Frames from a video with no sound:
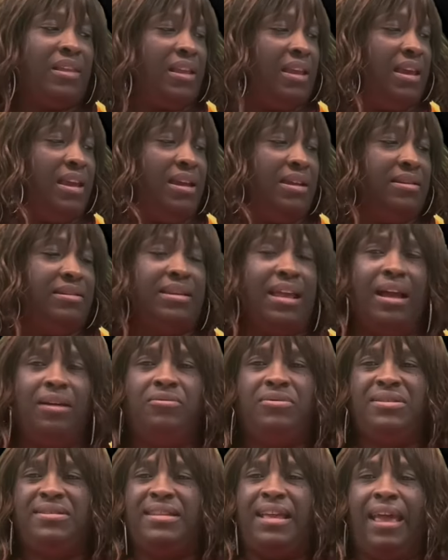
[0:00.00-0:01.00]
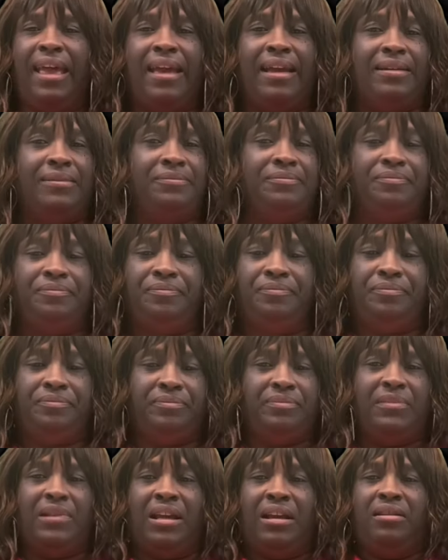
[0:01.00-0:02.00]
And that was that.
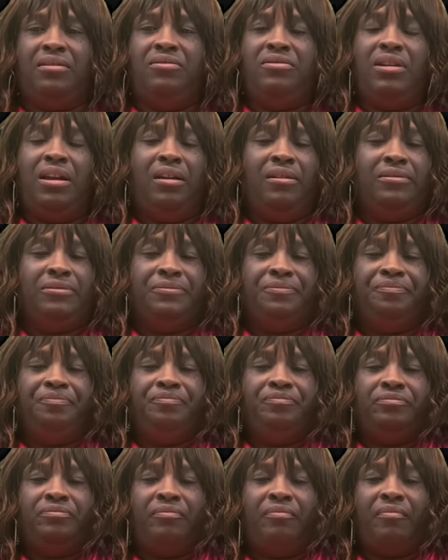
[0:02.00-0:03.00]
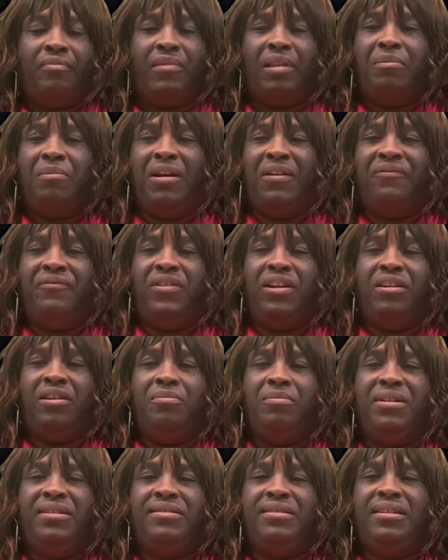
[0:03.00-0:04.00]
I don't know. My finger
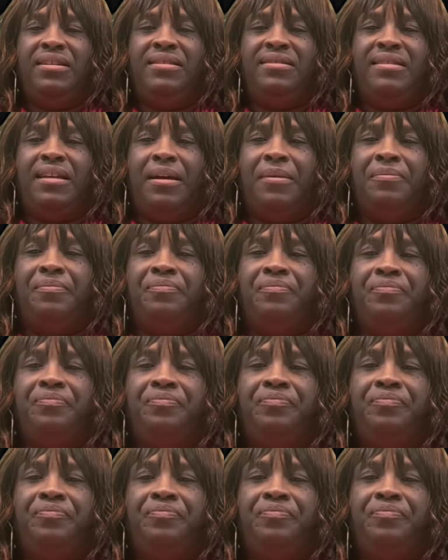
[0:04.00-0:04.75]
must hit something.